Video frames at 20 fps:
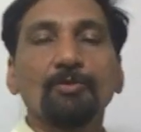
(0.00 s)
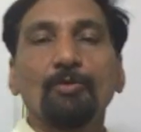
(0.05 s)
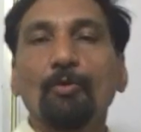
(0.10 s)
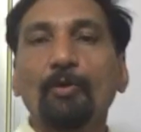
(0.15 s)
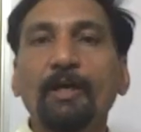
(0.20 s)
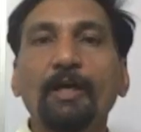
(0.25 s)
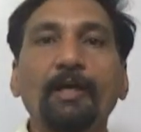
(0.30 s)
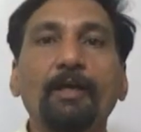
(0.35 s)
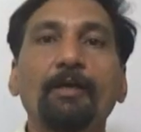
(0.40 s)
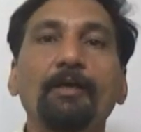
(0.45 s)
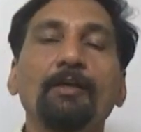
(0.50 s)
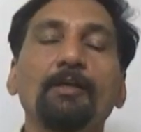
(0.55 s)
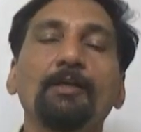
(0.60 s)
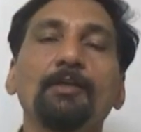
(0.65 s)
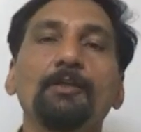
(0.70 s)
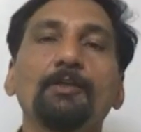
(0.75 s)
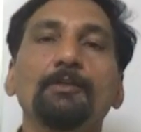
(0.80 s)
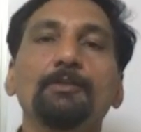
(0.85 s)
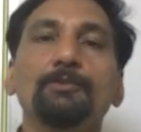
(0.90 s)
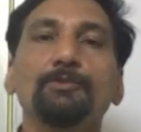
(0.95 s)
Okay,
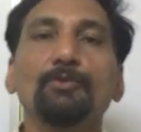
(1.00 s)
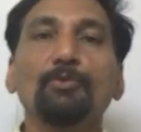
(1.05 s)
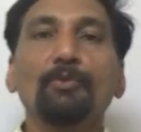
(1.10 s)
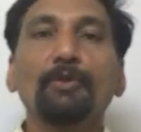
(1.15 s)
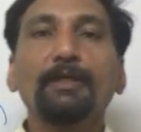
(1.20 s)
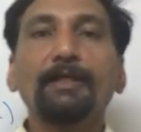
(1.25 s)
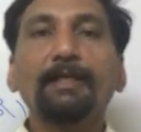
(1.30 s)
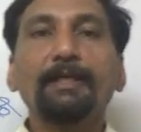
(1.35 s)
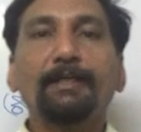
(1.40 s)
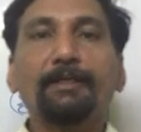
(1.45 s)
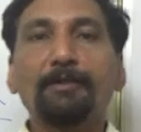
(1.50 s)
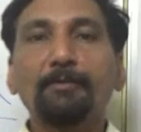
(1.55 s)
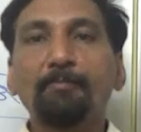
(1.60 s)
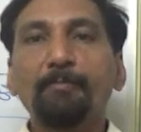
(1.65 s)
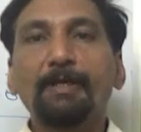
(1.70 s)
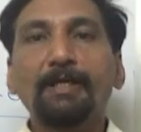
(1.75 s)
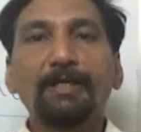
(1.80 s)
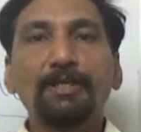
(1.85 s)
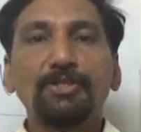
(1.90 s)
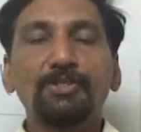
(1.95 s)
so NEET
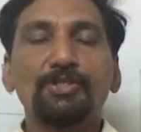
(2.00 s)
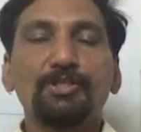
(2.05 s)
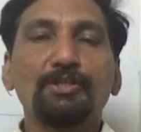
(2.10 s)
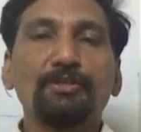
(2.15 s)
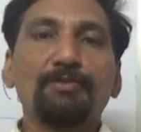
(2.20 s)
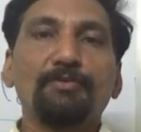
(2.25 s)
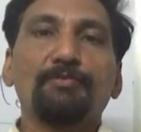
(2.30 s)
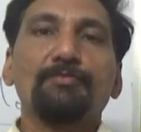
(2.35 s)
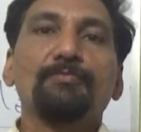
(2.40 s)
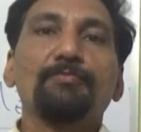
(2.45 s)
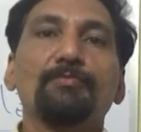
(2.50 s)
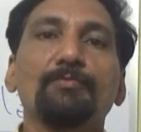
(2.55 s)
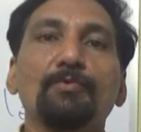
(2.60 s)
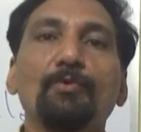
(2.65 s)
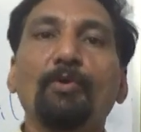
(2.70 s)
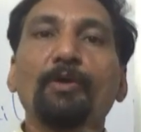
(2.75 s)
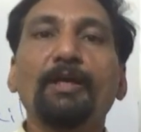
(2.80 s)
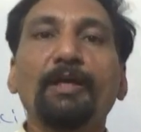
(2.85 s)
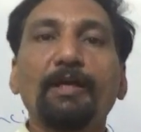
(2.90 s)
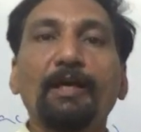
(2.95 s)
means
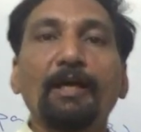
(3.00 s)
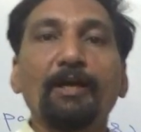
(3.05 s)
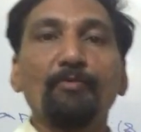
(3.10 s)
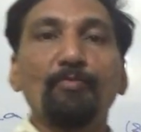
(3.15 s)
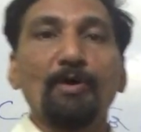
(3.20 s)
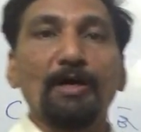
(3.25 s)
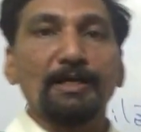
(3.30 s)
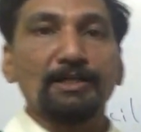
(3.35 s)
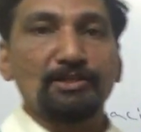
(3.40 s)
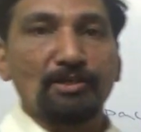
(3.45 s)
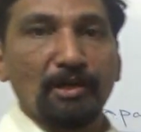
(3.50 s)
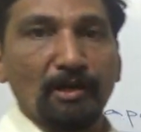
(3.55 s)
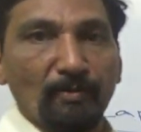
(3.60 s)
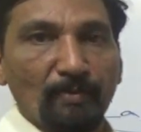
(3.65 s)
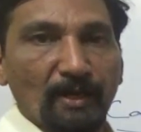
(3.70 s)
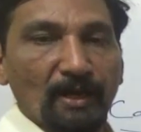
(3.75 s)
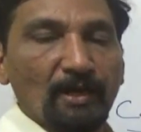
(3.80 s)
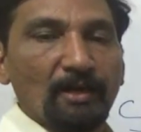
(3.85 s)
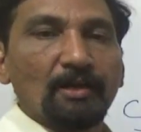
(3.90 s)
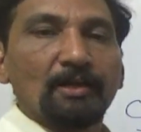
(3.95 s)
advanced
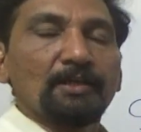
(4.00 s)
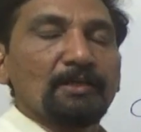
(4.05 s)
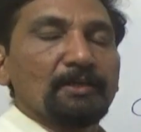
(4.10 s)
level.